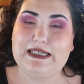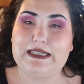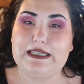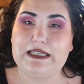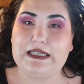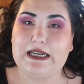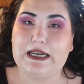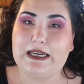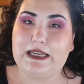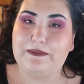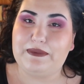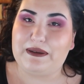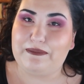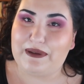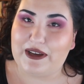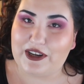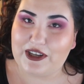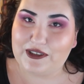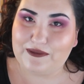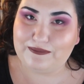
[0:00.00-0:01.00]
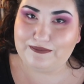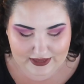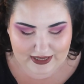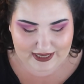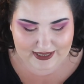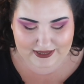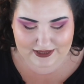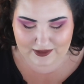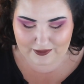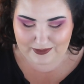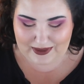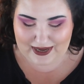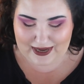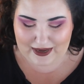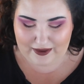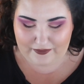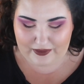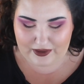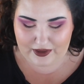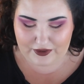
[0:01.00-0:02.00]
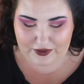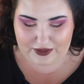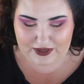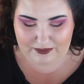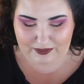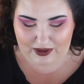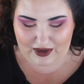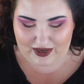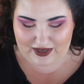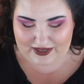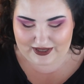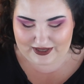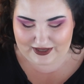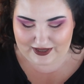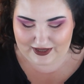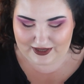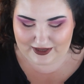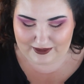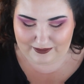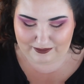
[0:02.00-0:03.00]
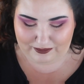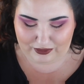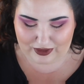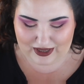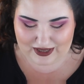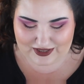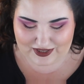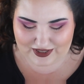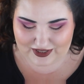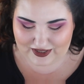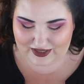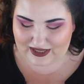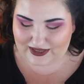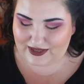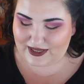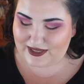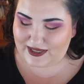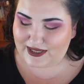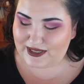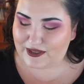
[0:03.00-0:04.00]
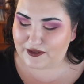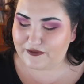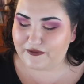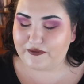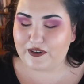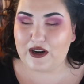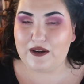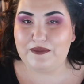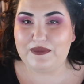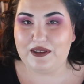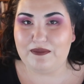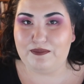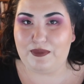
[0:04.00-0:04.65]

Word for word: tiny bit better. Next, we have another depotted bronzer, and this is from The